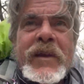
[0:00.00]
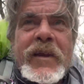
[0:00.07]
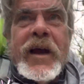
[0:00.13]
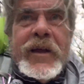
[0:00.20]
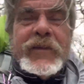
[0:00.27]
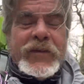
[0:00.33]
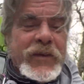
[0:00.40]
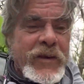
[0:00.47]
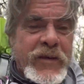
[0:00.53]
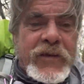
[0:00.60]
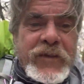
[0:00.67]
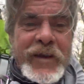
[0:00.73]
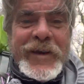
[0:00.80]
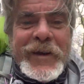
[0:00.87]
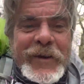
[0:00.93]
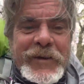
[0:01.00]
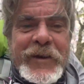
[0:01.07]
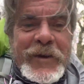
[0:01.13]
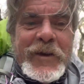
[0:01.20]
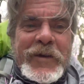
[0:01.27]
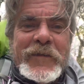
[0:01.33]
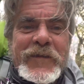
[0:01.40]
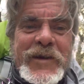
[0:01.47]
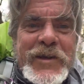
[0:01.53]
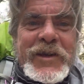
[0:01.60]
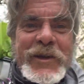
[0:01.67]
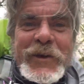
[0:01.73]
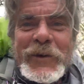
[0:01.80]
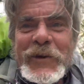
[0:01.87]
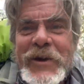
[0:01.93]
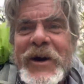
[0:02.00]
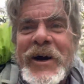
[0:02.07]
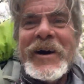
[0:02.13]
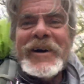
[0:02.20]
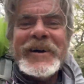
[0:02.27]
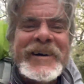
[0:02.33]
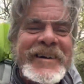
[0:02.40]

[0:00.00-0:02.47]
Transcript: And to this day, I don't know if he did or not.